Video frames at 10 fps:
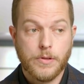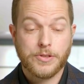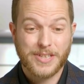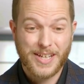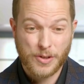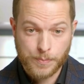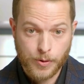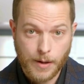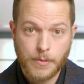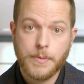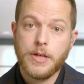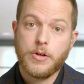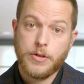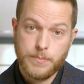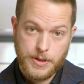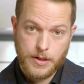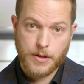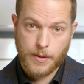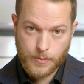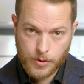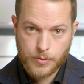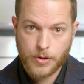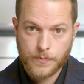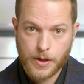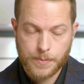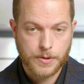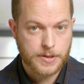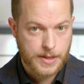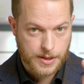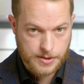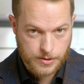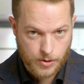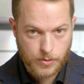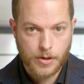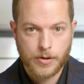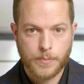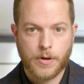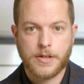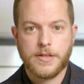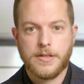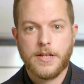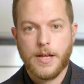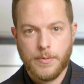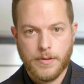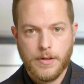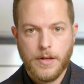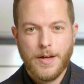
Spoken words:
saying there probably could be a more qualified person that is no longer brought to the table